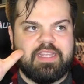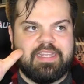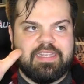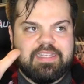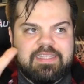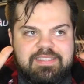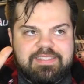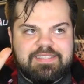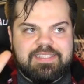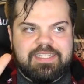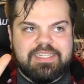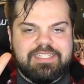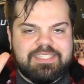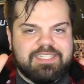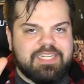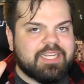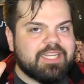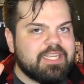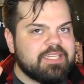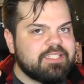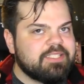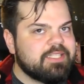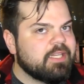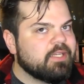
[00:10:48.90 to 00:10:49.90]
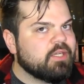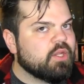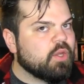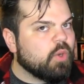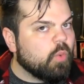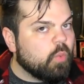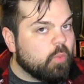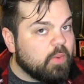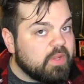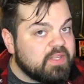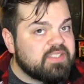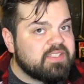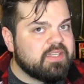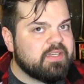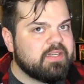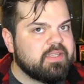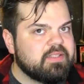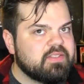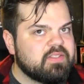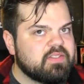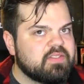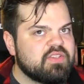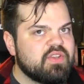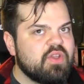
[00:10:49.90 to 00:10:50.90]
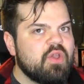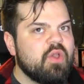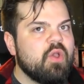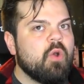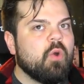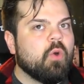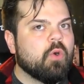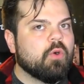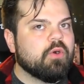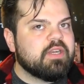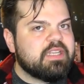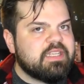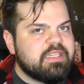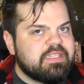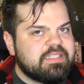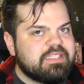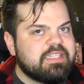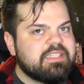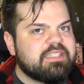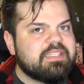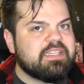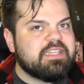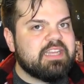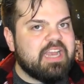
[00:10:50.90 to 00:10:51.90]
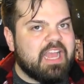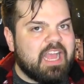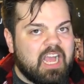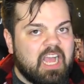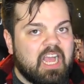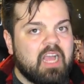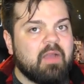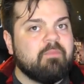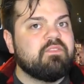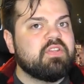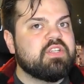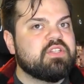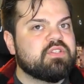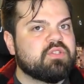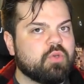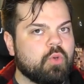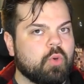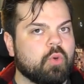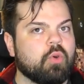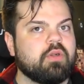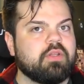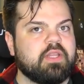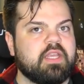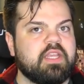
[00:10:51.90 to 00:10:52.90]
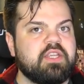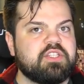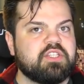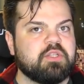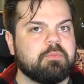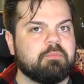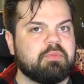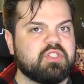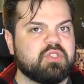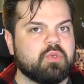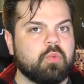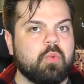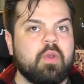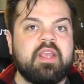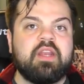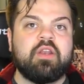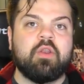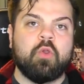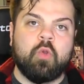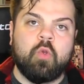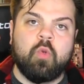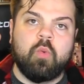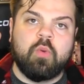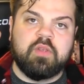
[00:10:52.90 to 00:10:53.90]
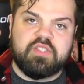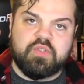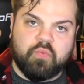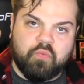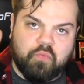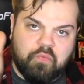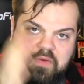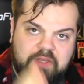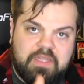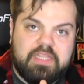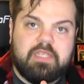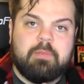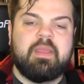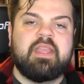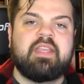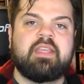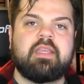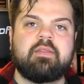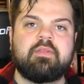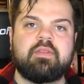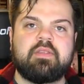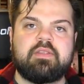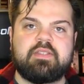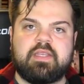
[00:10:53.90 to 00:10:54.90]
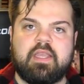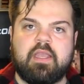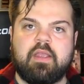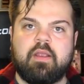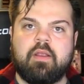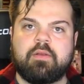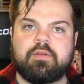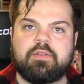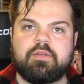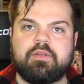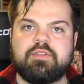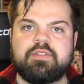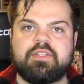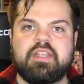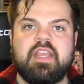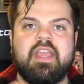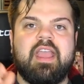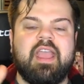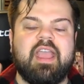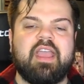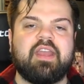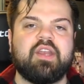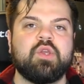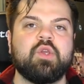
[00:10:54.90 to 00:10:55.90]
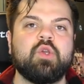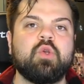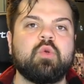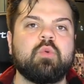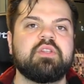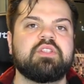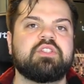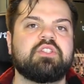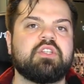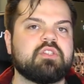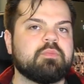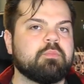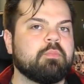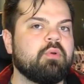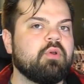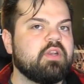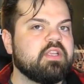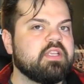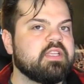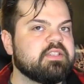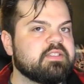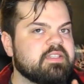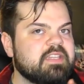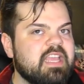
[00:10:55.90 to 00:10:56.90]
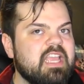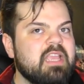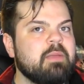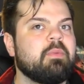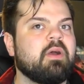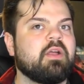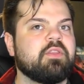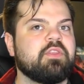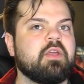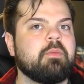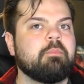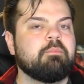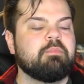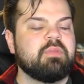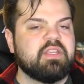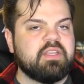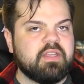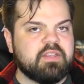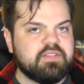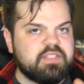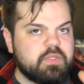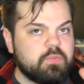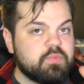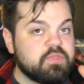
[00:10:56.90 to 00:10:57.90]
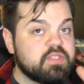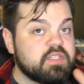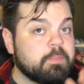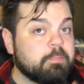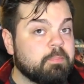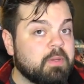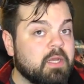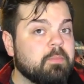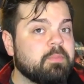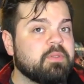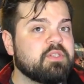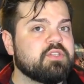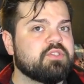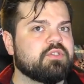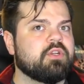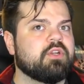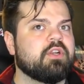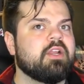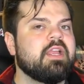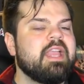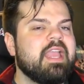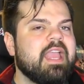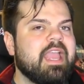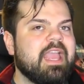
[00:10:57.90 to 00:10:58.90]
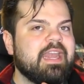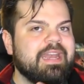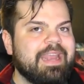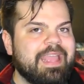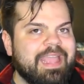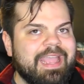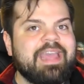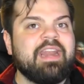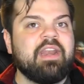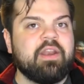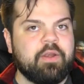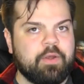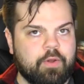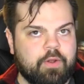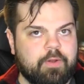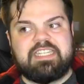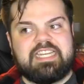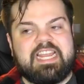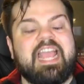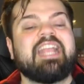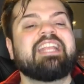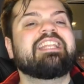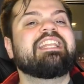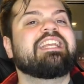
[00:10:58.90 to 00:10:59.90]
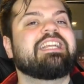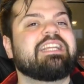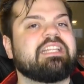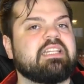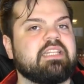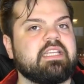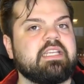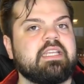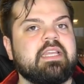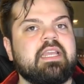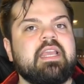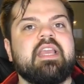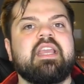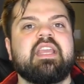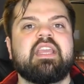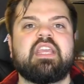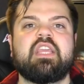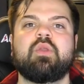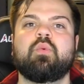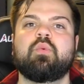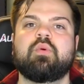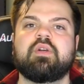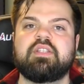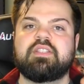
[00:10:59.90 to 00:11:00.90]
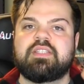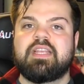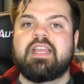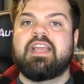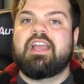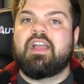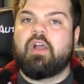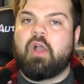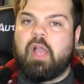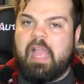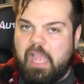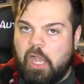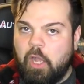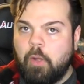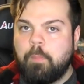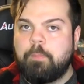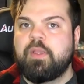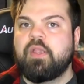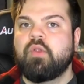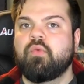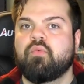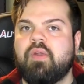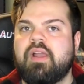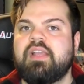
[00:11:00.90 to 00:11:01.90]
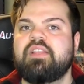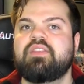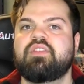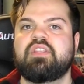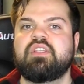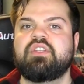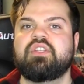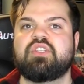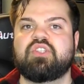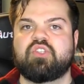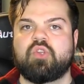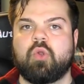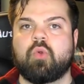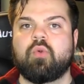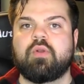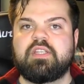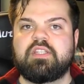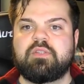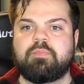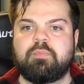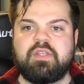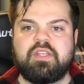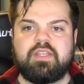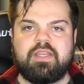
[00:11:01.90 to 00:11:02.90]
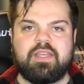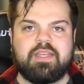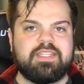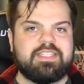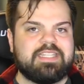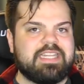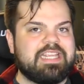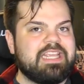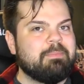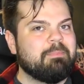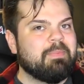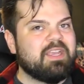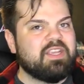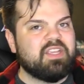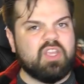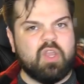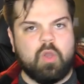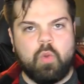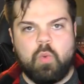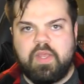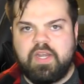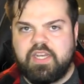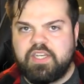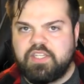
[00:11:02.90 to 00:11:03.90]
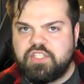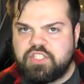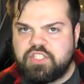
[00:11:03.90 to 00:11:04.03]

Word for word: is this, like I said, coincidence? Or is this an obvious correlation between who was really making these characters and who was just putting his name on them because he was a publisher and editor? Technically, he was helping write these stories because he might go in and